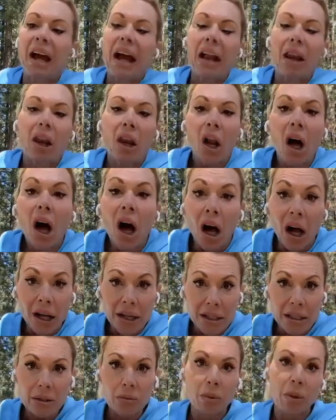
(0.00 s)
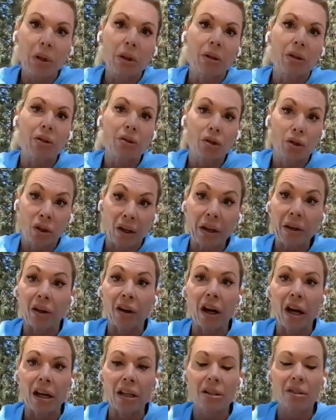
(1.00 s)
that loss will
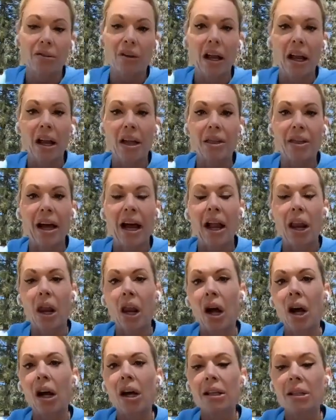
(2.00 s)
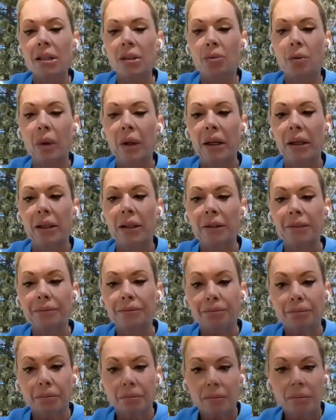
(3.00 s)
trigger us, right? That loss
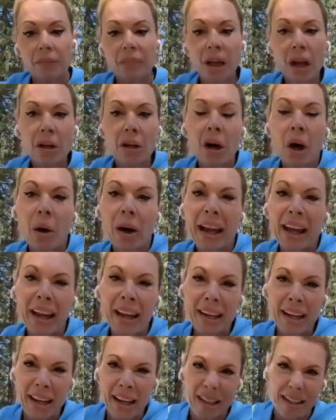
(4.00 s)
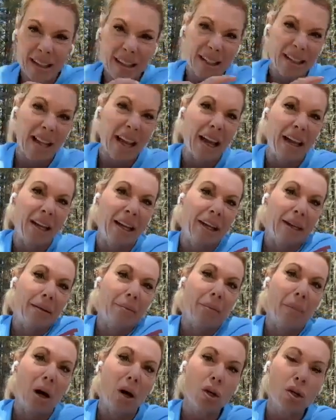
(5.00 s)
will go ahead and set
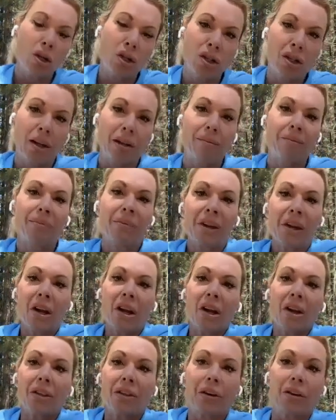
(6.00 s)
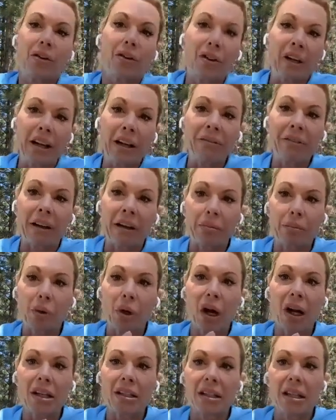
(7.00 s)
in motion the grieving
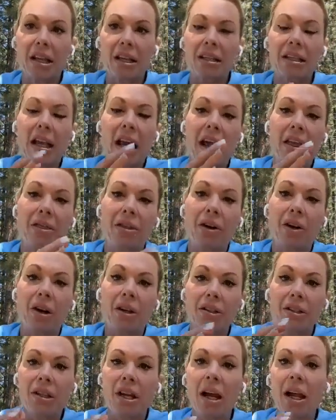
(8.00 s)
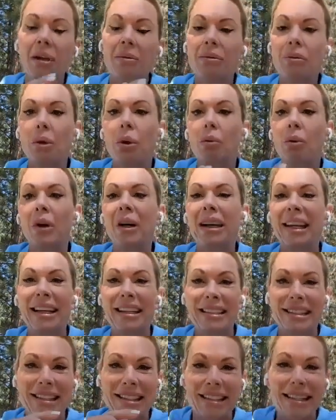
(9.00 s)
process. And there are times where we'll
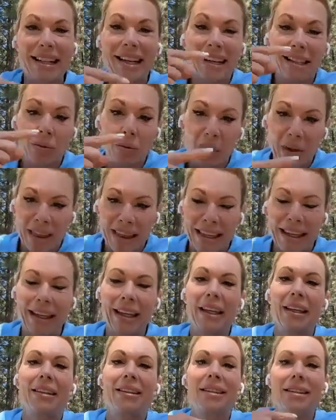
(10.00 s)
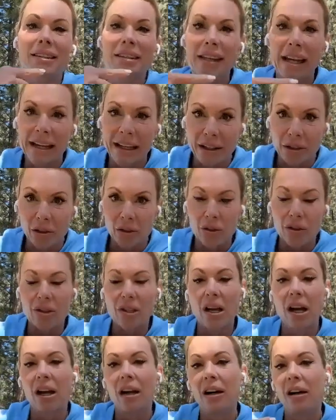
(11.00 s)
get stuck within
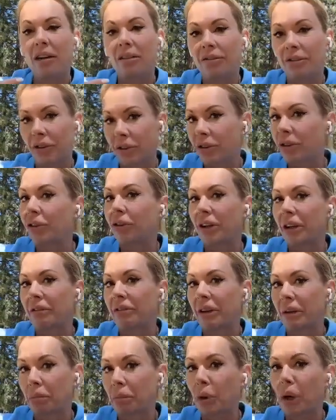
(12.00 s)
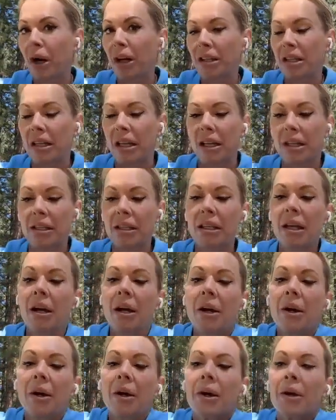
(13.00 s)
cycles of the grieving process.
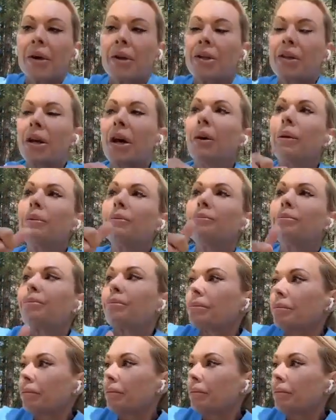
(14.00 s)
So